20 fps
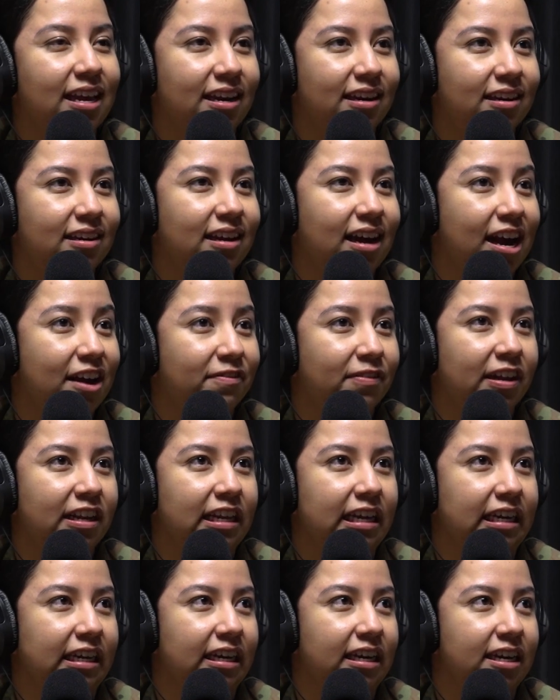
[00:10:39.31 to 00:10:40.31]
And I felt
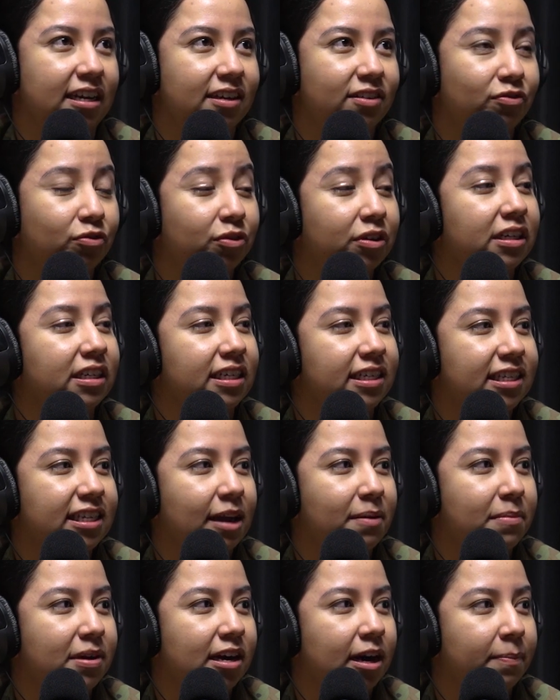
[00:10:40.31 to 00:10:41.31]
like it really
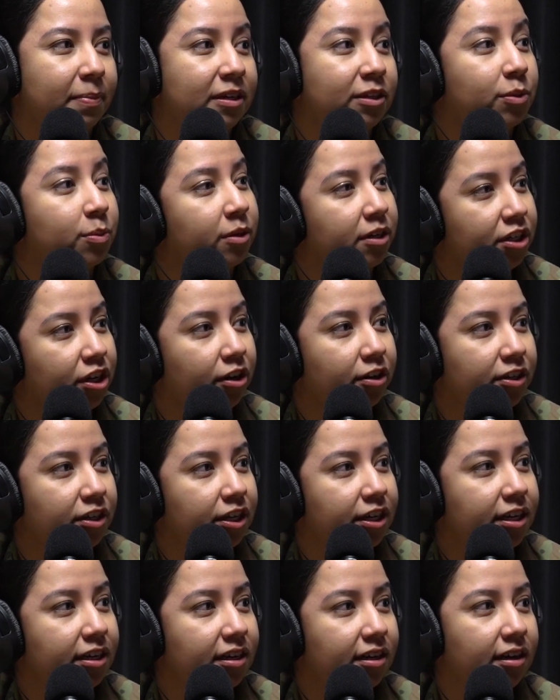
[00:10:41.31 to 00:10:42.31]
set me up into
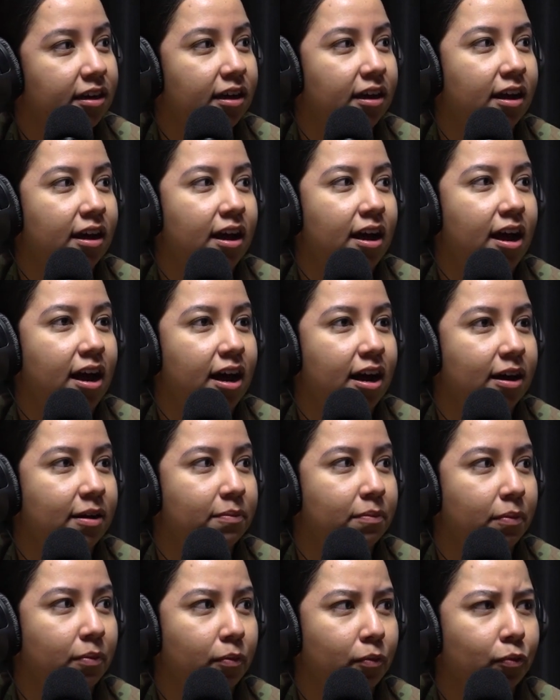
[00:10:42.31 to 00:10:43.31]
adulthood
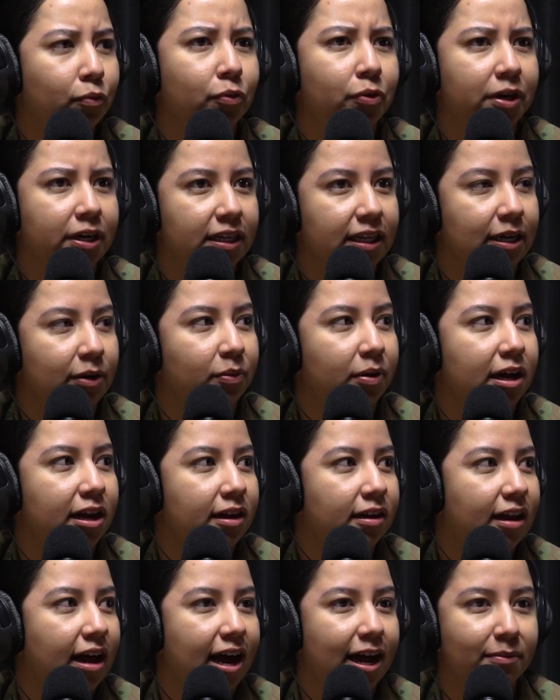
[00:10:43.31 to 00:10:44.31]
really
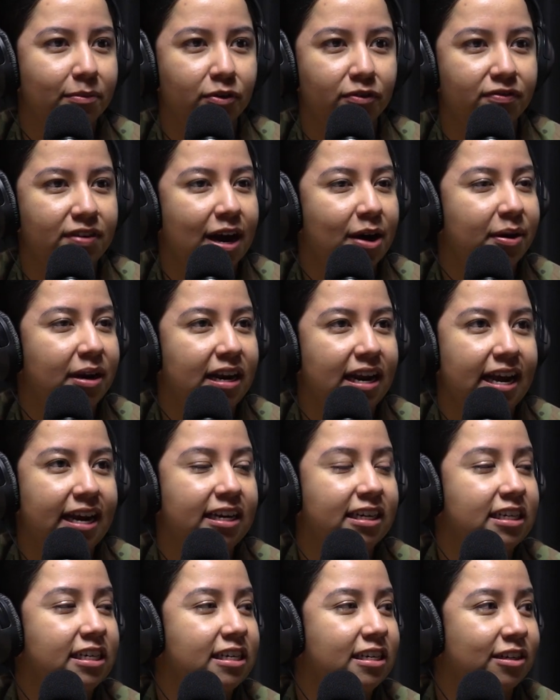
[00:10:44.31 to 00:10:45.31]
well. I moved out at
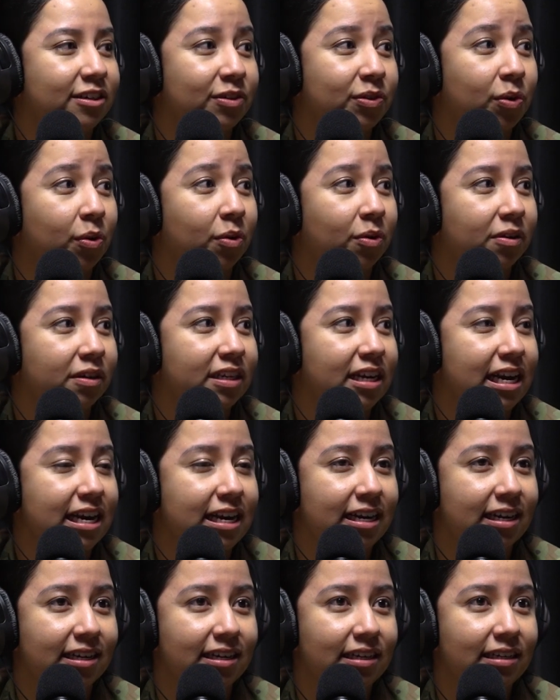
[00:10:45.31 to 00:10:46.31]
18 years old
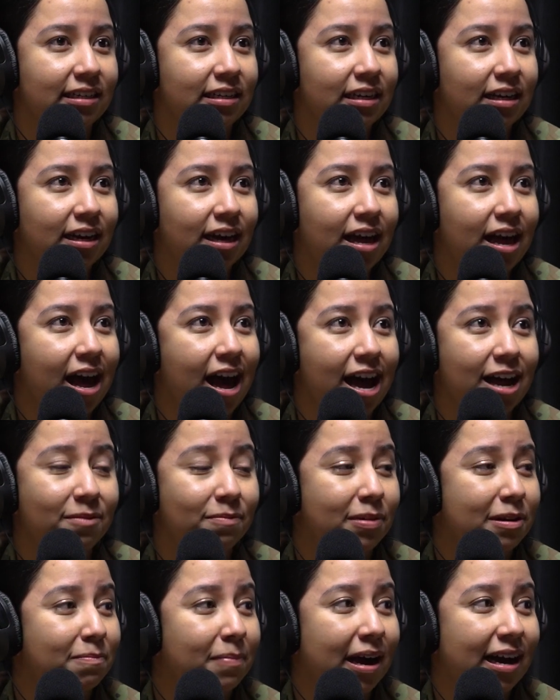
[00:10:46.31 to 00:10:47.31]
and hadn't
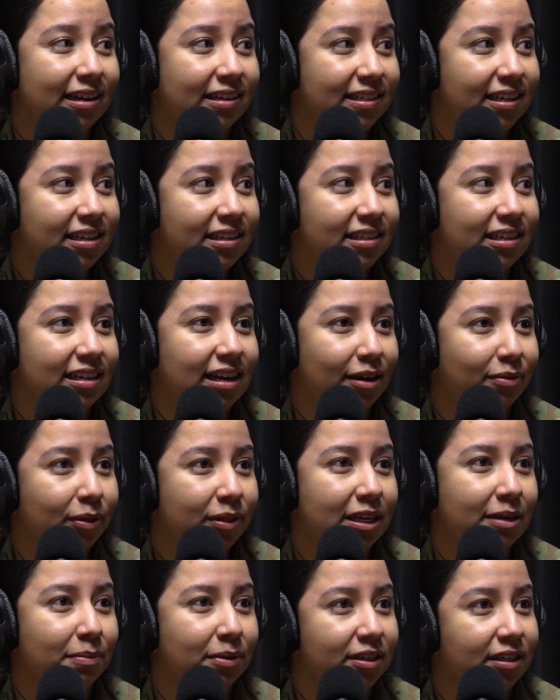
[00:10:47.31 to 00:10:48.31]
been back since. And I was
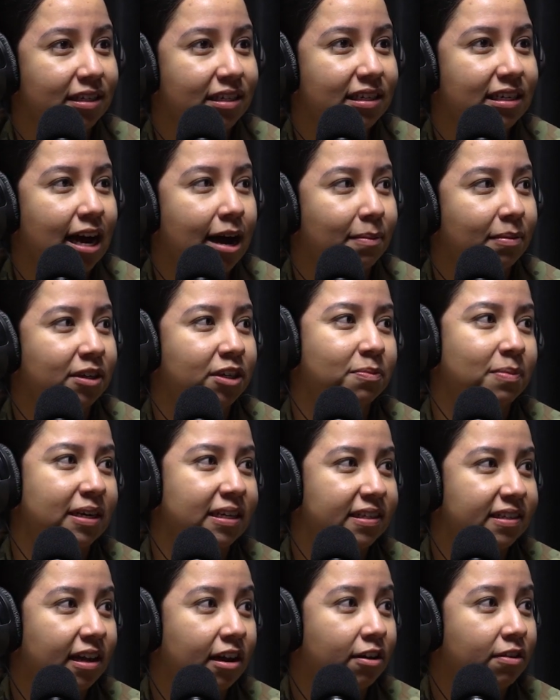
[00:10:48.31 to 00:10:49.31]
able to establish
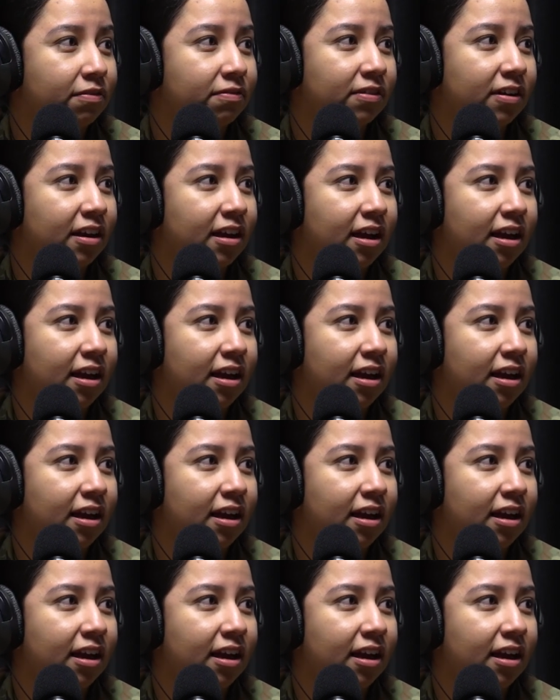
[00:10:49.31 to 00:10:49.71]
myself